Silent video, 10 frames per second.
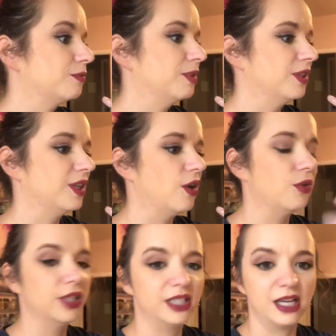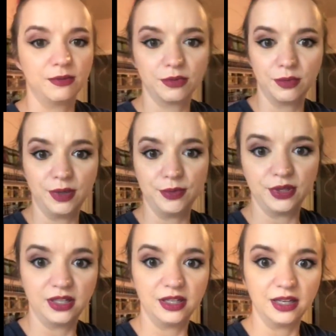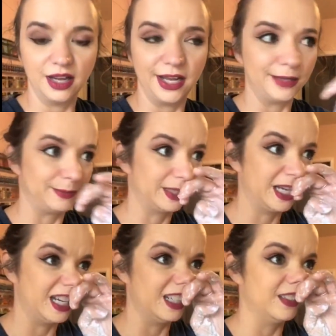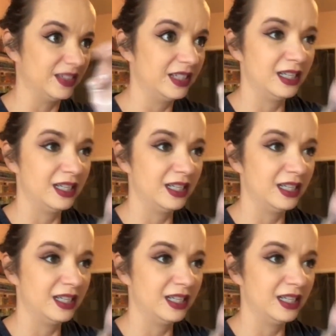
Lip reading: be the only times where we would kind of